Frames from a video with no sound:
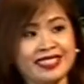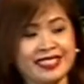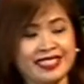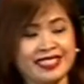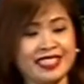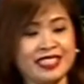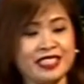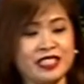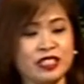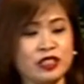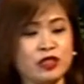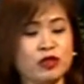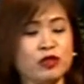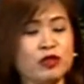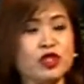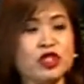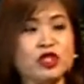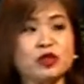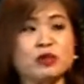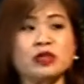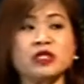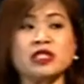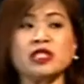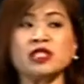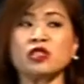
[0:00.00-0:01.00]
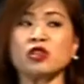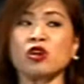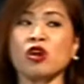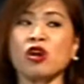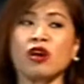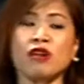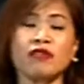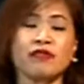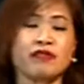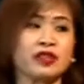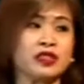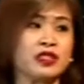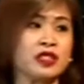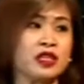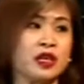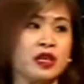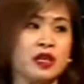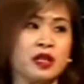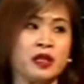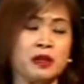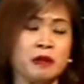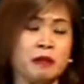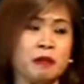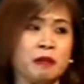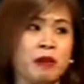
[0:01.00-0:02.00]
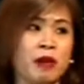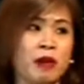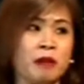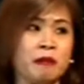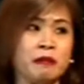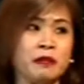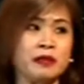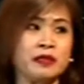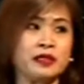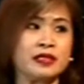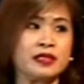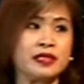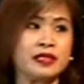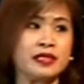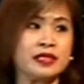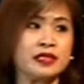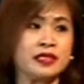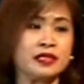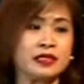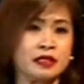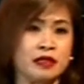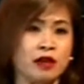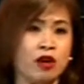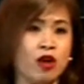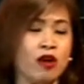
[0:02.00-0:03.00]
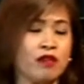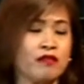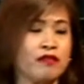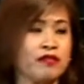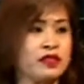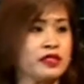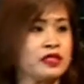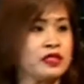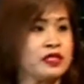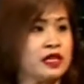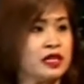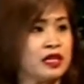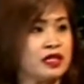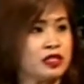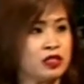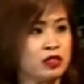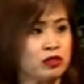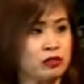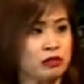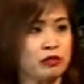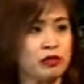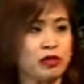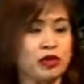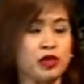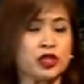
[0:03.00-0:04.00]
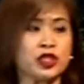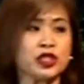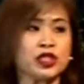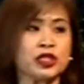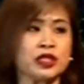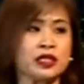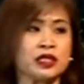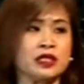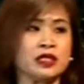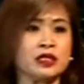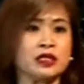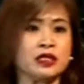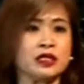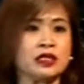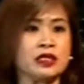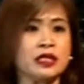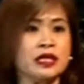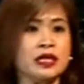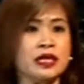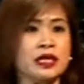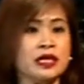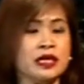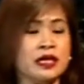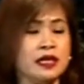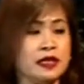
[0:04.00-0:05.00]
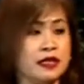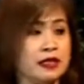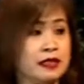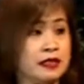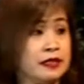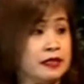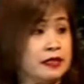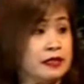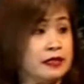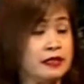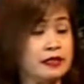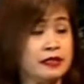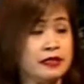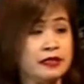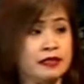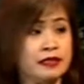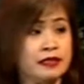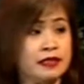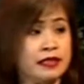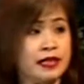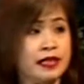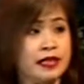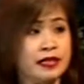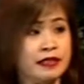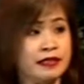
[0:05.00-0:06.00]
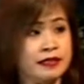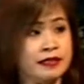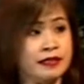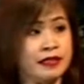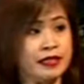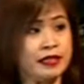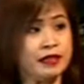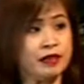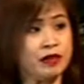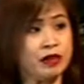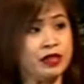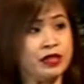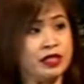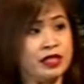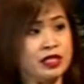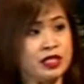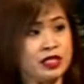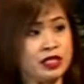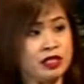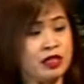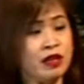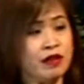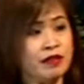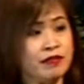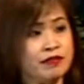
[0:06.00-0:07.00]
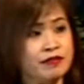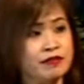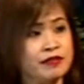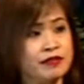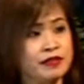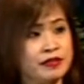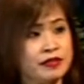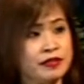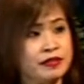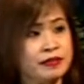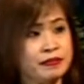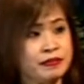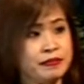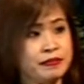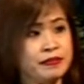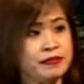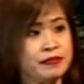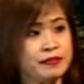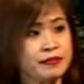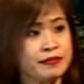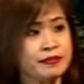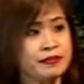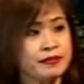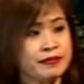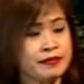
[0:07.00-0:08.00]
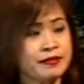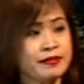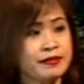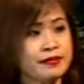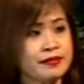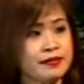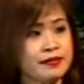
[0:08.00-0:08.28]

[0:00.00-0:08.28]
estate, so which means it covers other properties, offices, commercials, and. I mean, are you like jacking up